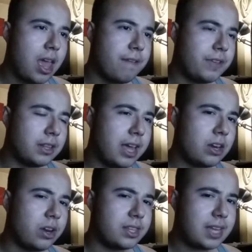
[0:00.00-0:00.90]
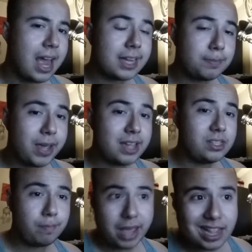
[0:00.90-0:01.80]
If you land on the tax
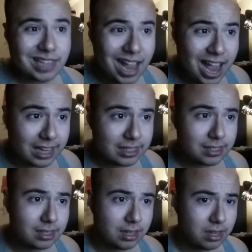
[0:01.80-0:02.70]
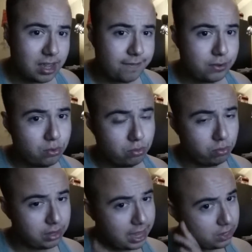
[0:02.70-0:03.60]
space, you pay tax. If
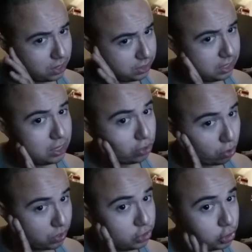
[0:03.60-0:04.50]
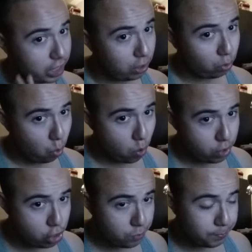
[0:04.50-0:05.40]
you land on the go to jail
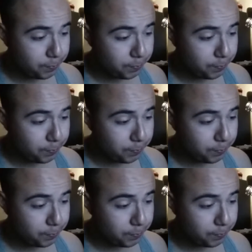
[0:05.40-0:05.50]
corner,